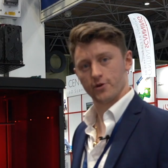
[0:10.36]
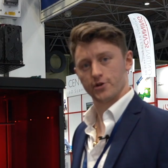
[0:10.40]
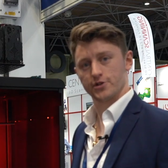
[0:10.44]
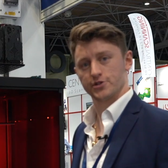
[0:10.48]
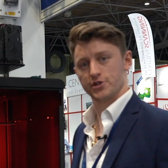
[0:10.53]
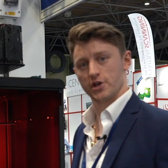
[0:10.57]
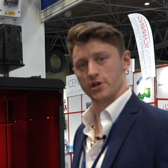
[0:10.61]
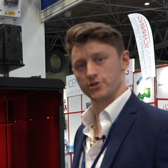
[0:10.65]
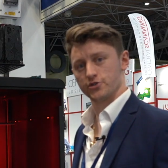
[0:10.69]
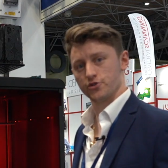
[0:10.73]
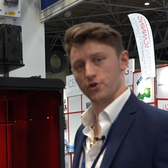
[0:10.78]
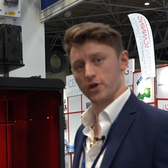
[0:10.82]

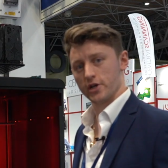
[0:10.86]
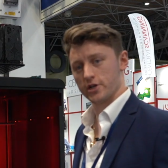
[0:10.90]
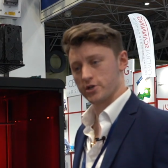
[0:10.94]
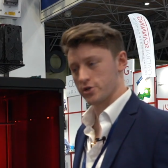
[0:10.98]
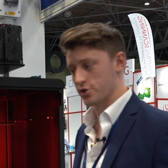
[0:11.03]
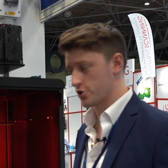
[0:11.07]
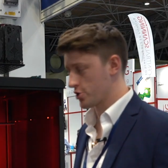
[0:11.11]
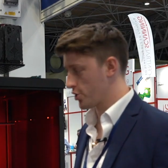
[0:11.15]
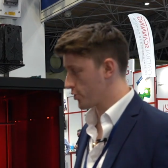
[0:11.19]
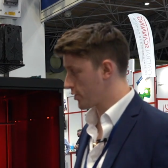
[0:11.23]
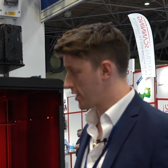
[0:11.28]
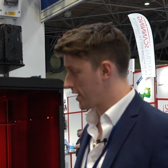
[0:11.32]
Photocentric
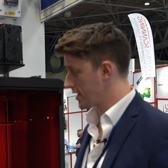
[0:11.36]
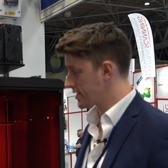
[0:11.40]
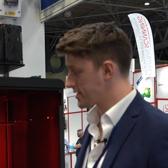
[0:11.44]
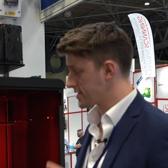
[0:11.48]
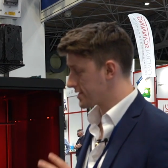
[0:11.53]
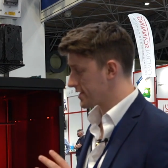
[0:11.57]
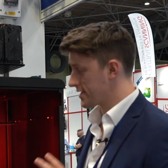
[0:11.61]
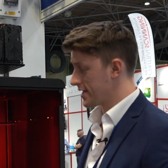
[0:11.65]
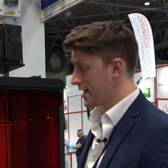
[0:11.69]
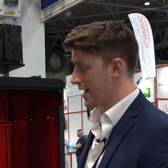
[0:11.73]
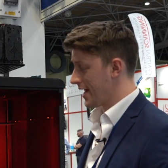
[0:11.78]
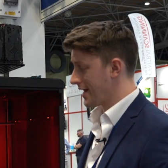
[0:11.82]
to showcase
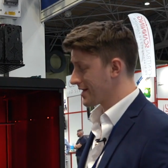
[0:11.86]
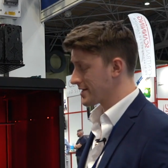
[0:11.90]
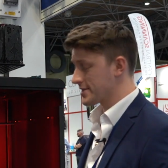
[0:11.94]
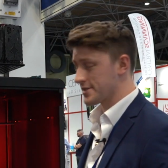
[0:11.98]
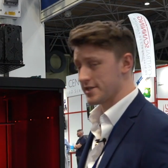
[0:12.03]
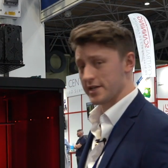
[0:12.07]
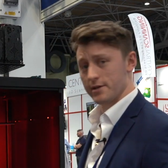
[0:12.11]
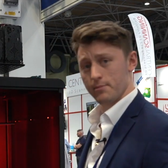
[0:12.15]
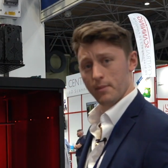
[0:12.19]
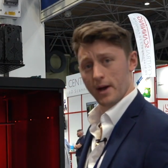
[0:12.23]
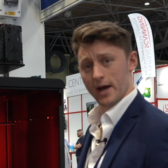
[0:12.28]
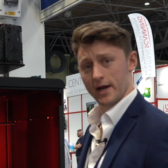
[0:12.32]
the
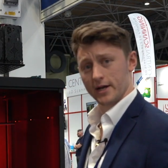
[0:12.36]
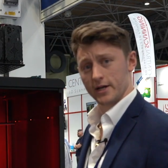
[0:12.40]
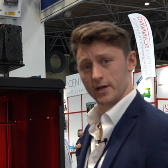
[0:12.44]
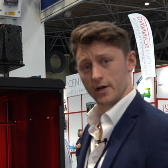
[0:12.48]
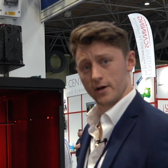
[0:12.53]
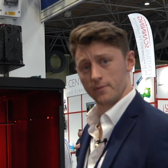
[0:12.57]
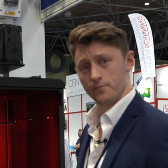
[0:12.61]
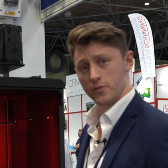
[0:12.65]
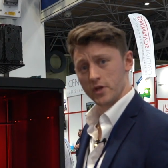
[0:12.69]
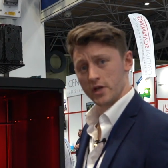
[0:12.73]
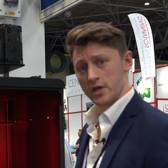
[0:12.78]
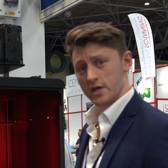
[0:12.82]
LC
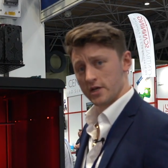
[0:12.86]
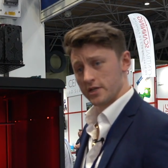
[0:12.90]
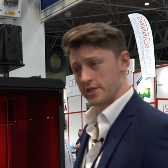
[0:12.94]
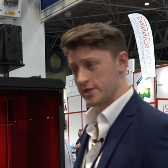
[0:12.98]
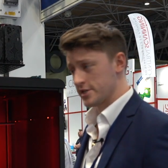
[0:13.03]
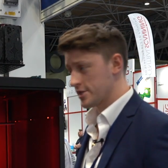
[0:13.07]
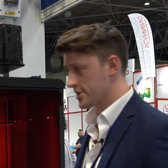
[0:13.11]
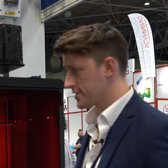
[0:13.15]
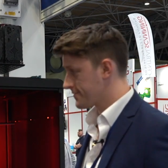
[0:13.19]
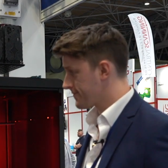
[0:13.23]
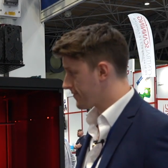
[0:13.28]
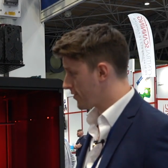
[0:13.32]
Magna.
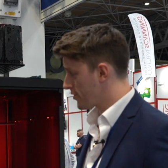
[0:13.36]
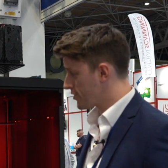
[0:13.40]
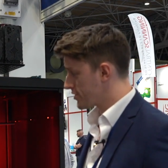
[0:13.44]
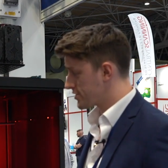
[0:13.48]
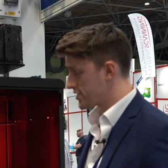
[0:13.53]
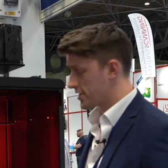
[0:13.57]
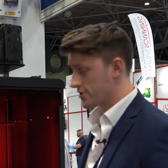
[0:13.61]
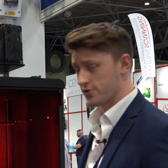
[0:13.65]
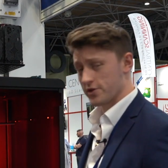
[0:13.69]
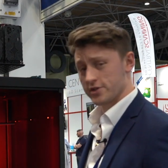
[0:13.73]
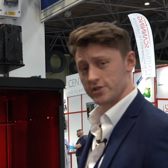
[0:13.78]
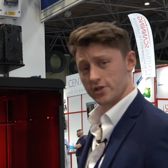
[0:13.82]
This is
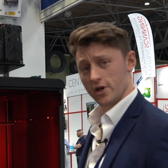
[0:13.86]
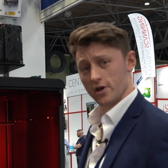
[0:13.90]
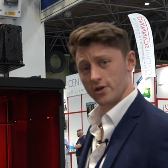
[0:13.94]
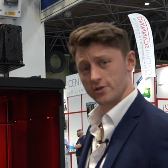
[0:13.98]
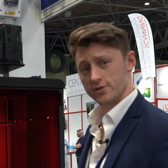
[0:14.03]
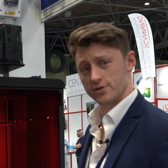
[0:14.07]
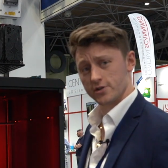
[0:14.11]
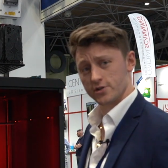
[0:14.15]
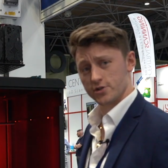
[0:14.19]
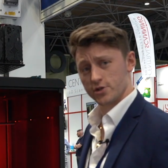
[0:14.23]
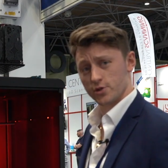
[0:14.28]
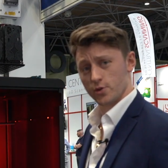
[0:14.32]
Photocentric's
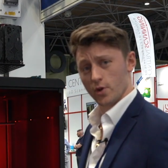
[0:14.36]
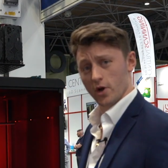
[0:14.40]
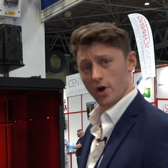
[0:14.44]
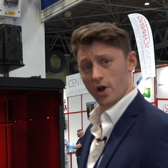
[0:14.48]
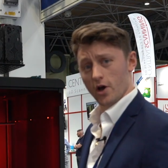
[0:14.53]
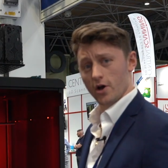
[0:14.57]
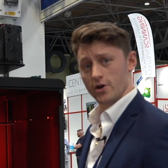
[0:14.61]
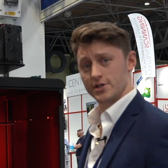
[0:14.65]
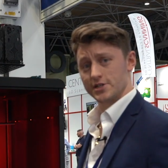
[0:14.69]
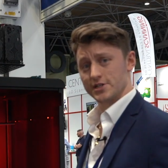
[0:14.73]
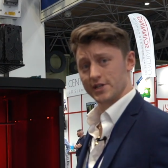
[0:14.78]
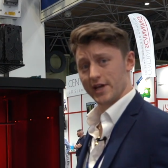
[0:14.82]
answer to
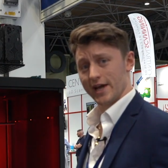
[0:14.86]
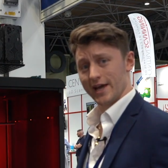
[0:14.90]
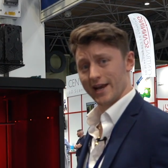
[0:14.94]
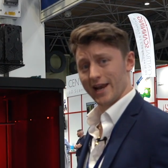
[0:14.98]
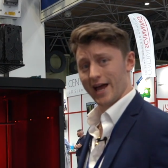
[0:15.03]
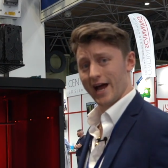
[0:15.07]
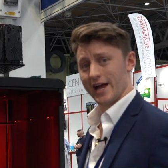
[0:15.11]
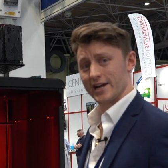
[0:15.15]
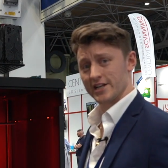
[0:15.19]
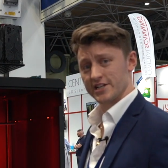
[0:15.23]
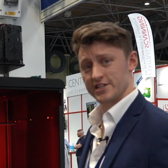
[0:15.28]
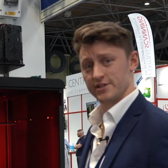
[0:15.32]

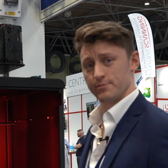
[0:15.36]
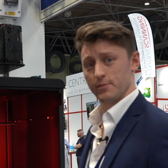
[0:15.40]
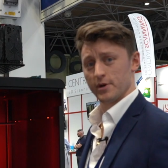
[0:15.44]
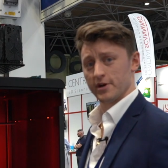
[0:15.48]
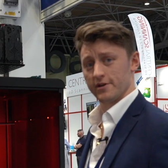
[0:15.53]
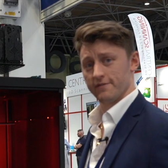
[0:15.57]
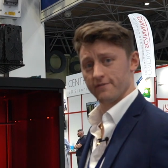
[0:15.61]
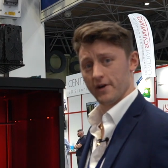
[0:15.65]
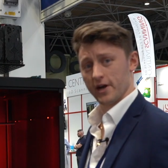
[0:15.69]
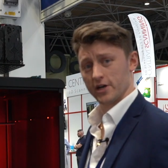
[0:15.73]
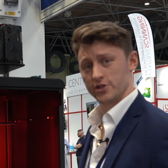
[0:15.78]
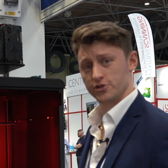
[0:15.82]
large-scale additive
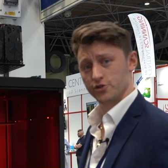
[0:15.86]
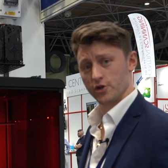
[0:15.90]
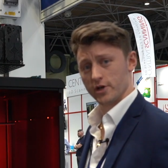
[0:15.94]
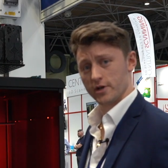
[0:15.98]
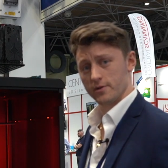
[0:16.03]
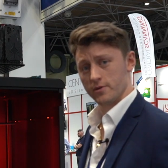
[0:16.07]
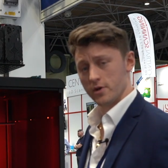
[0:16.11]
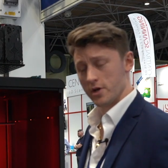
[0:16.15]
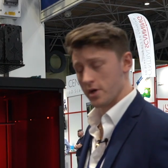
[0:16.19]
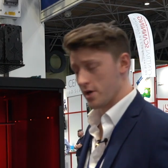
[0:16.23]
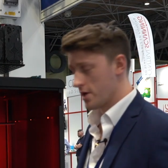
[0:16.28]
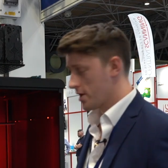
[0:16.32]
manufacturing.